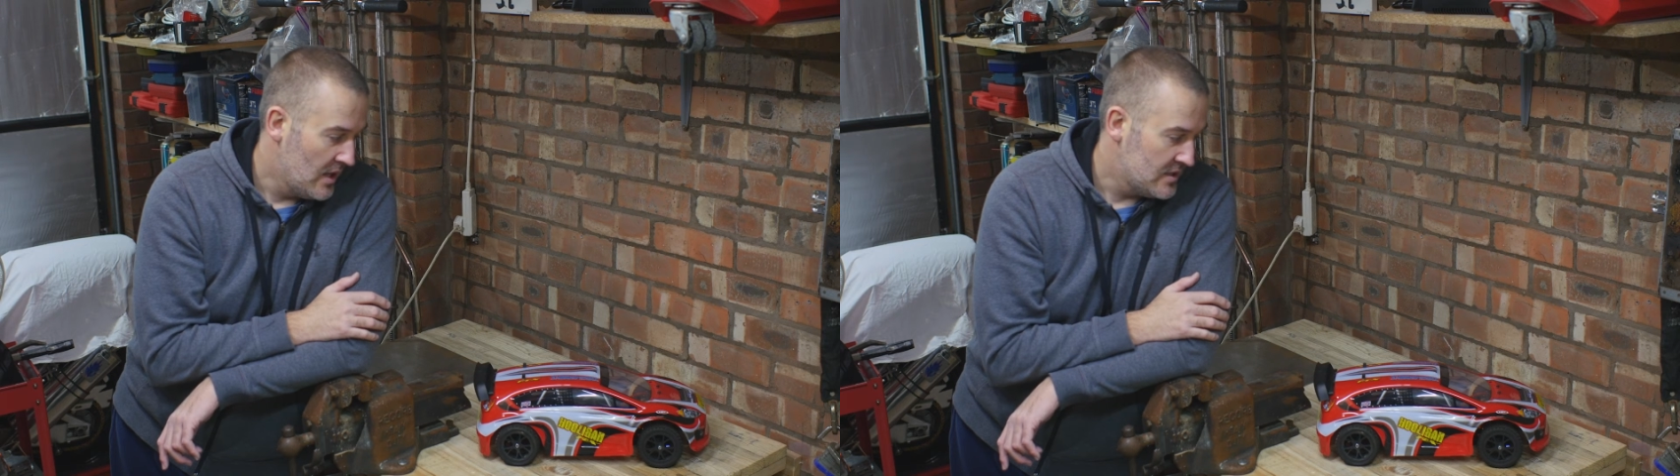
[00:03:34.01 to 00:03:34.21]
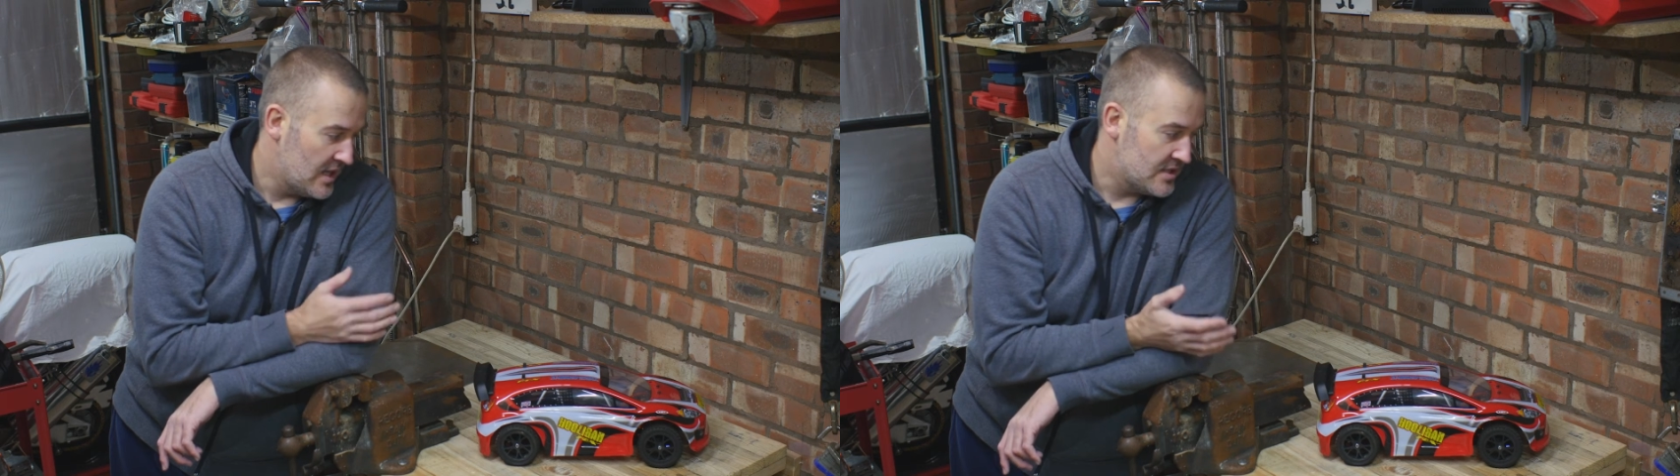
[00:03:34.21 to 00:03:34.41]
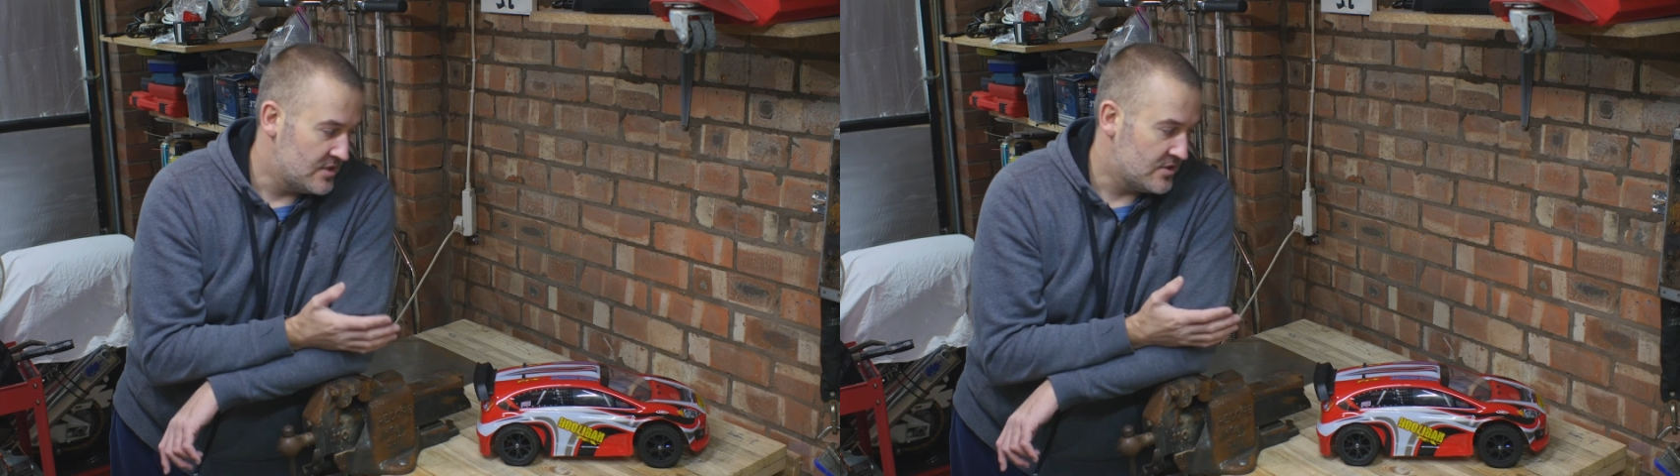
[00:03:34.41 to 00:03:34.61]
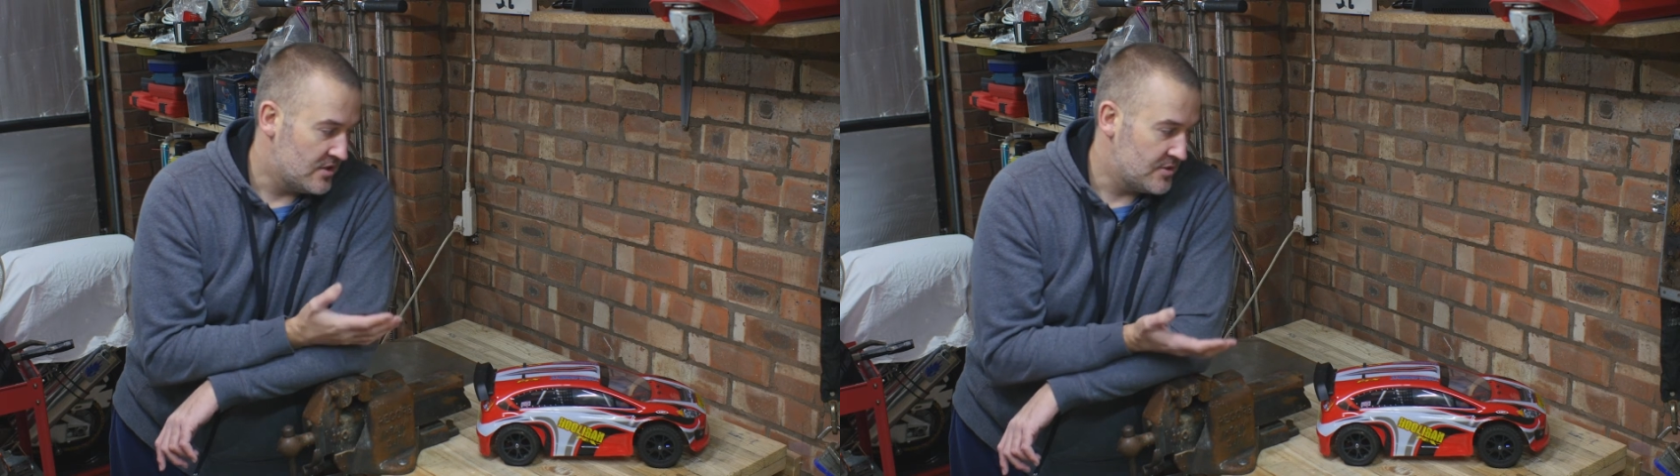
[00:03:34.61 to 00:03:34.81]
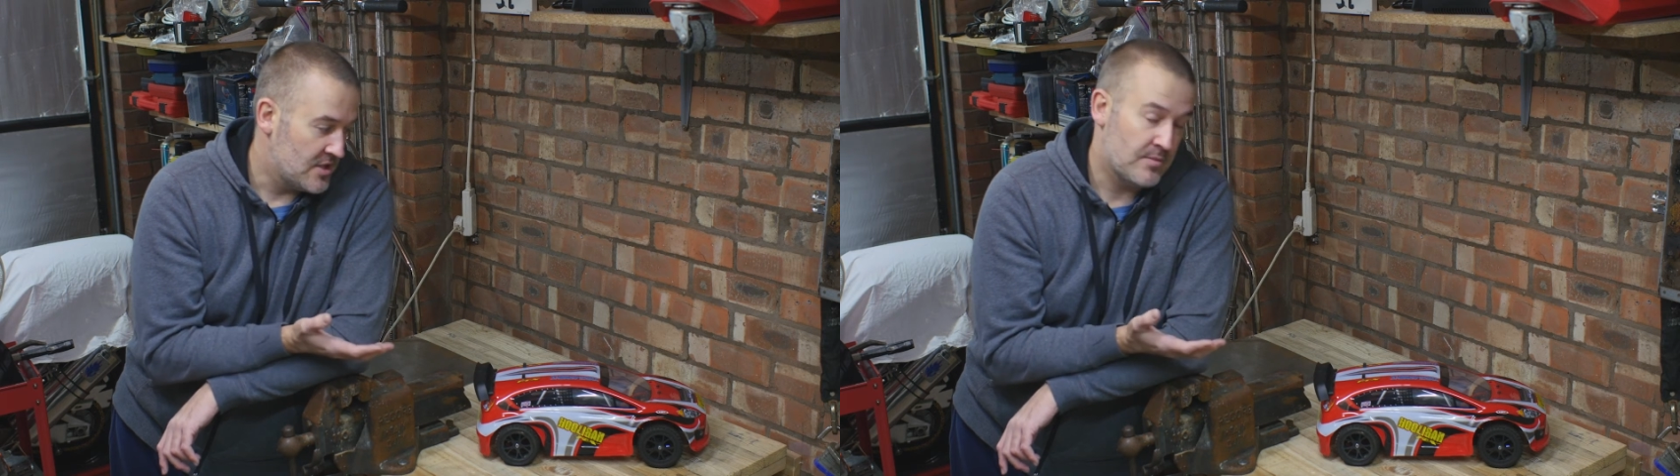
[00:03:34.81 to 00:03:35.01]
testing is
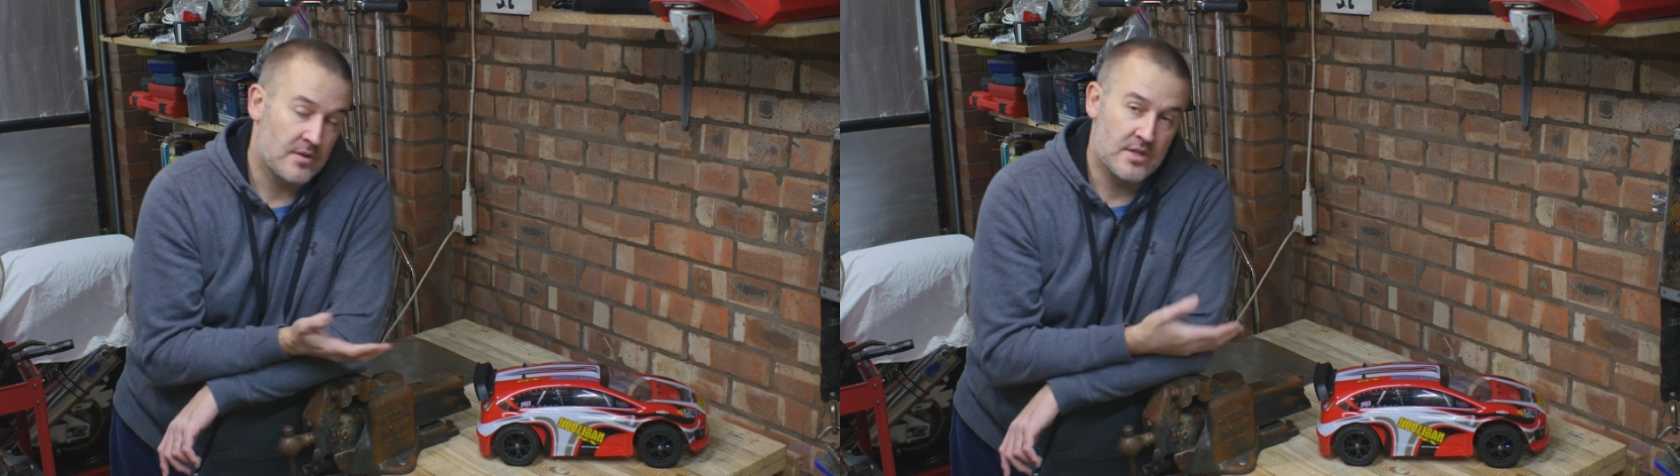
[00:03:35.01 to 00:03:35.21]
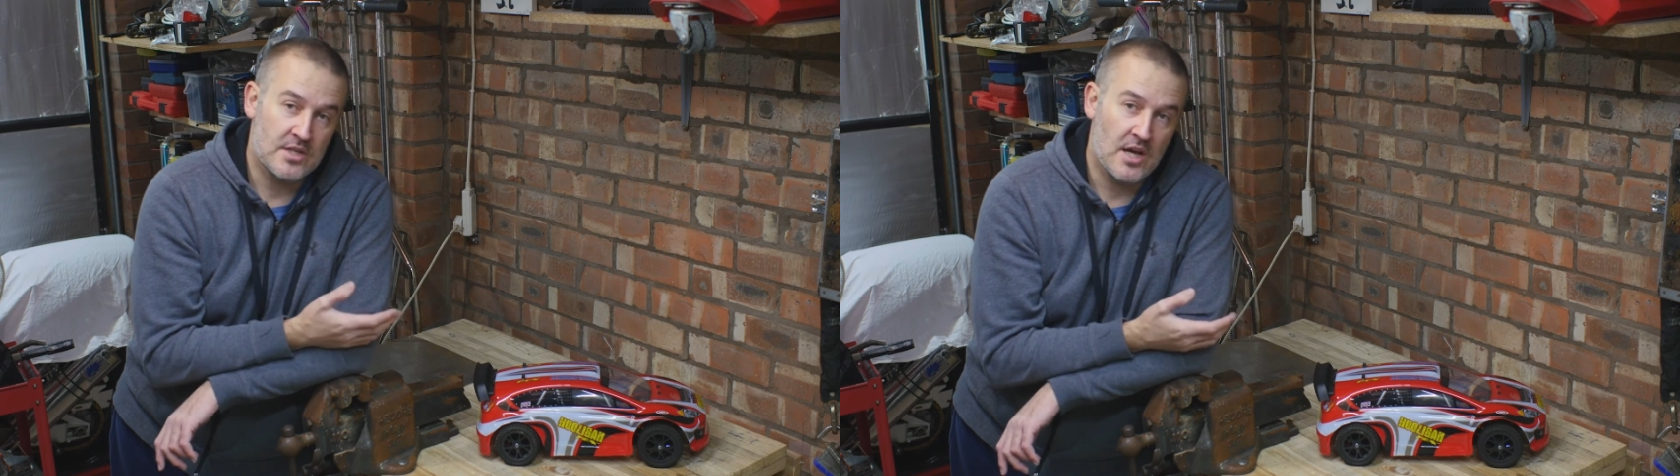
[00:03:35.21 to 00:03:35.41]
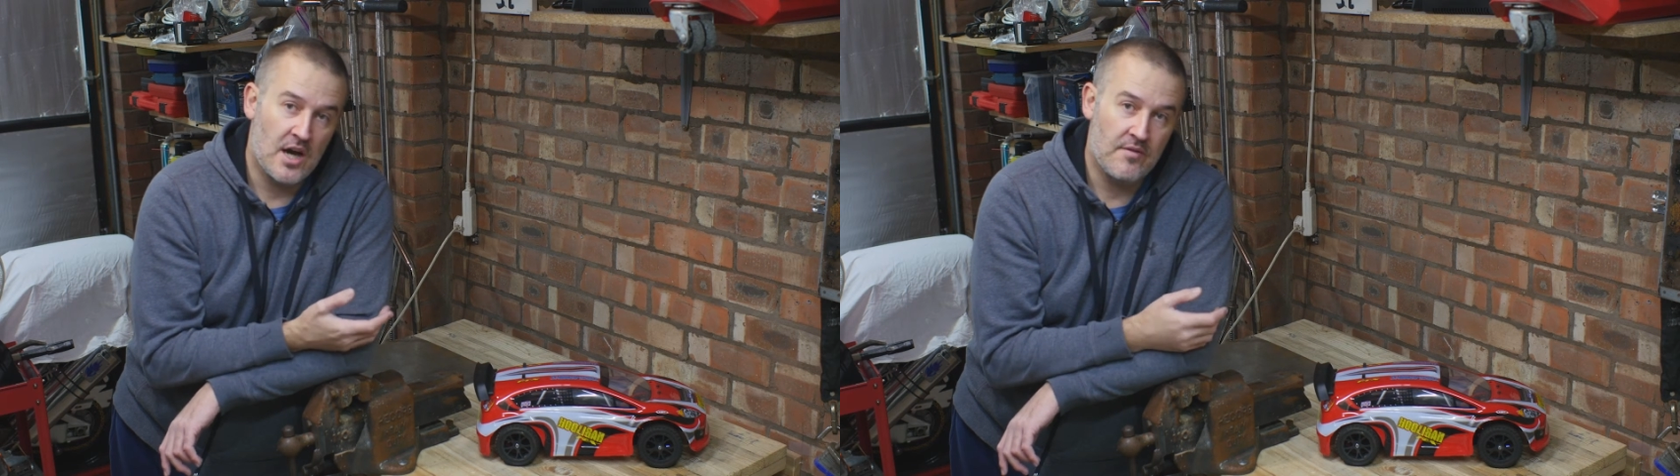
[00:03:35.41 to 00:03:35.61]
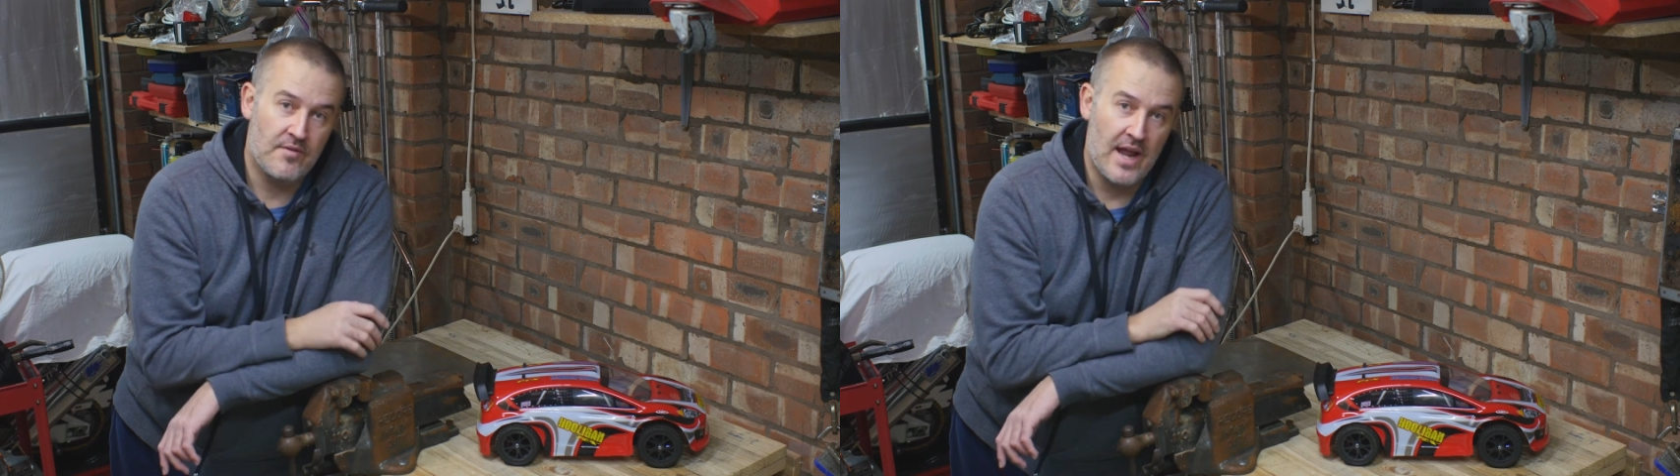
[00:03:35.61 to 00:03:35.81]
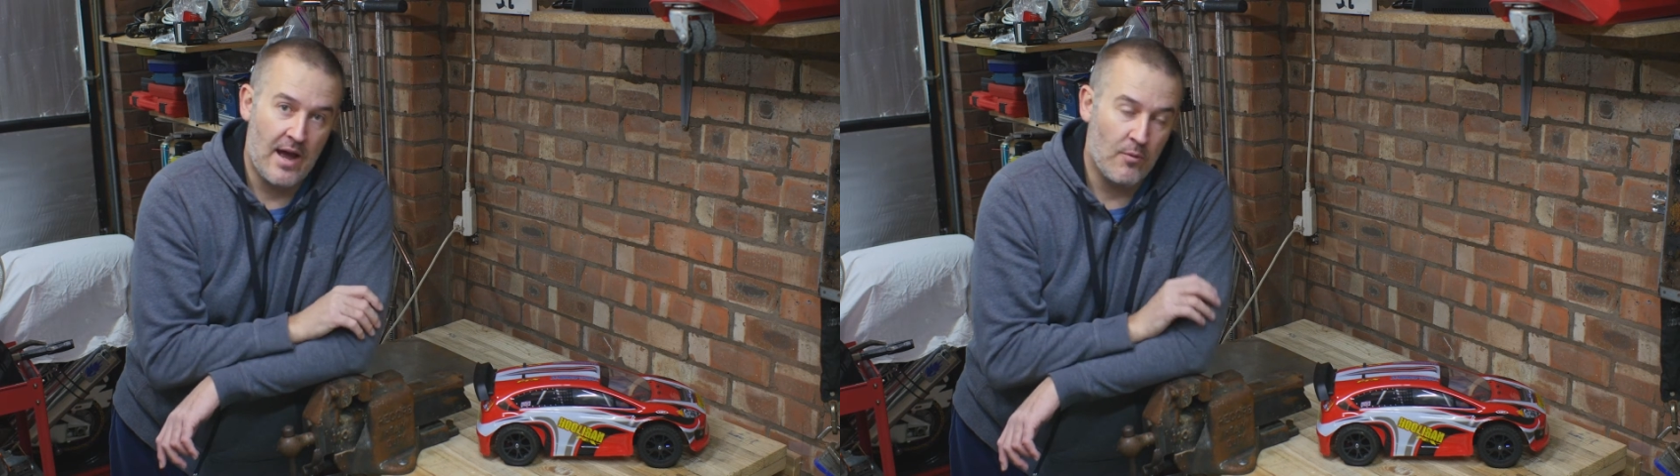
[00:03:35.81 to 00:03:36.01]
going to be stopping on this car
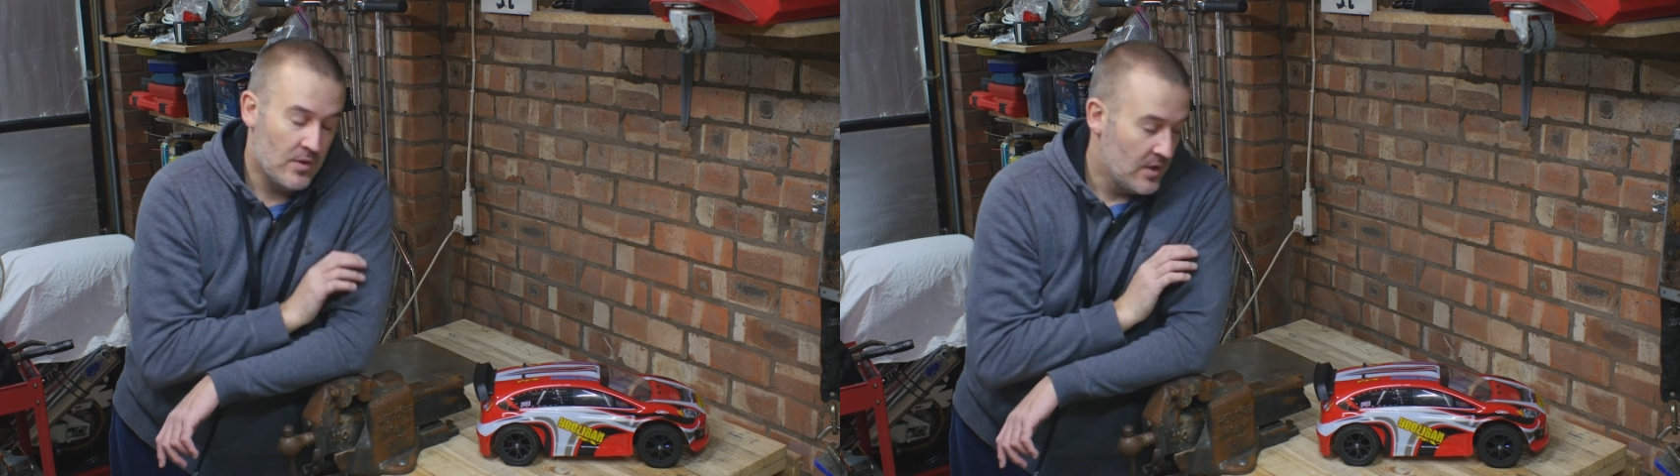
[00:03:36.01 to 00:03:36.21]
for now.